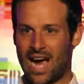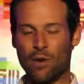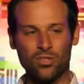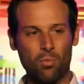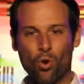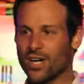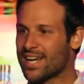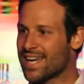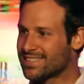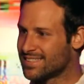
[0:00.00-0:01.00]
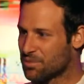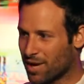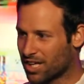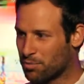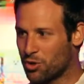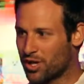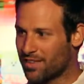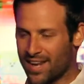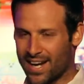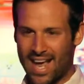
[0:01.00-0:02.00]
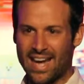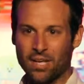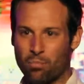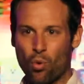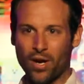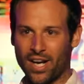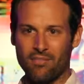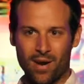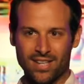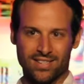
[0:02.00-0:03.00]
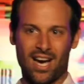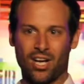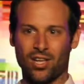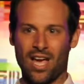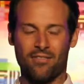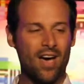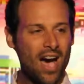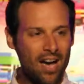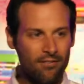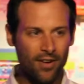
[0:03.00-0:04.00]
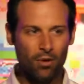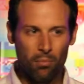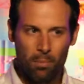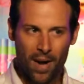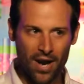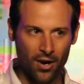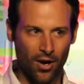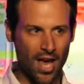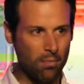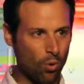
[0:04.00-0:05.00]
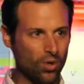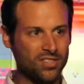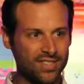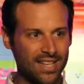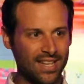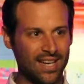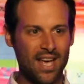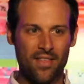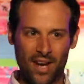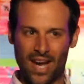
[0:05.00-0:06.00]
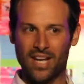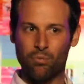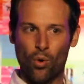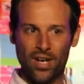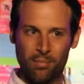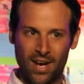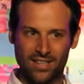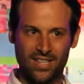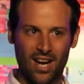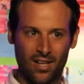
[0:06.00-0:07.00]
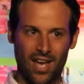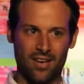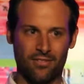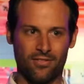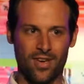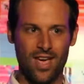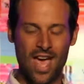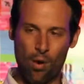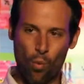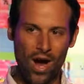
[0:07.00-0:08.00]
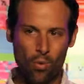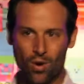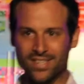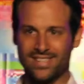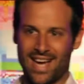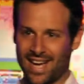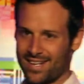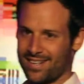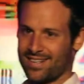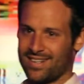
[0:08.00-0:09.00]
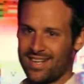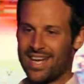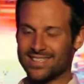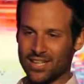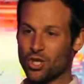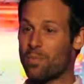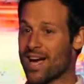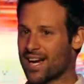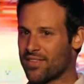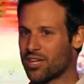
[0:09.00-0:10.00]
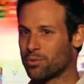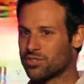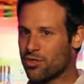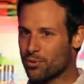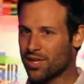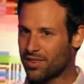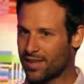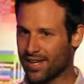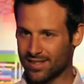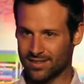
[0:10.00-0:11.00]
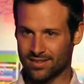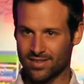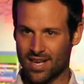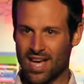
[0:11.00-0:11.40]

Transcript: I was more connected to my community than at any point of my entire life. I felt better and more seen than at any point in my entire life. And why was that? And as I look back, I think it was 3 things.